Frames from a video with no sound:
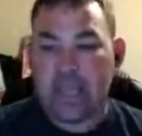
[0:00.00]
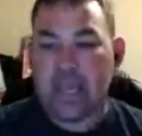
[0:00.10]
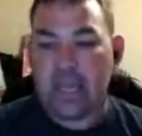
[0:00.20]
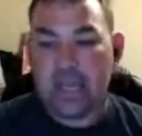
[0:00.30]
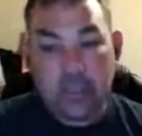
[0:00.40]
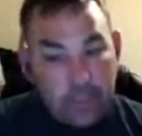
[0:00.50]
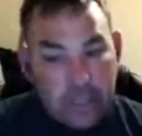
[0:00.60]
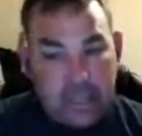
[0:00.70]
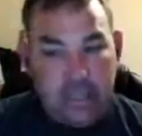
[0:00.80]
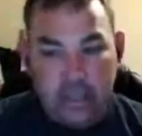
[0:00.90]
feel like
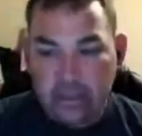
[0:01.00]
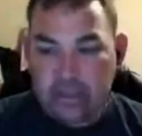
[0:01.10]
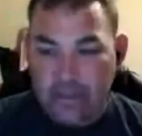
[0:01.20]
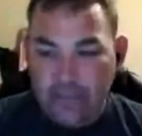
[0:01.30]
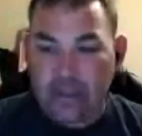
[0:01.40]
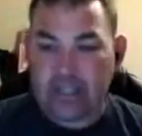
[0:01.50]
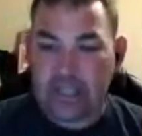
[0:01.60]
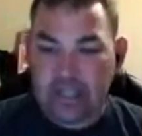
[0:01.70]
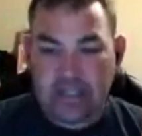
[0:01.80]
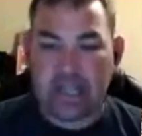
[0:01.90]
he's played a little
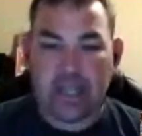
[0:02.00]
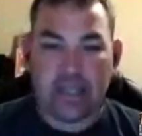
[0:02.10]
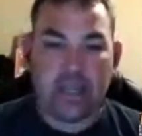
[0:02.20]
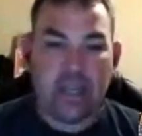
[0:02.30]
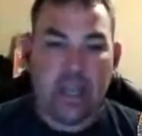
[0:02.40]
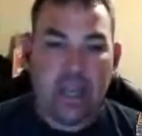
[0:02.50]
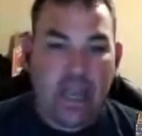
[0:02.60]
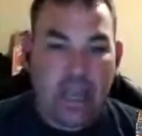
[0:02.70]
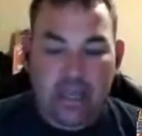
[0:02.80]
different since then.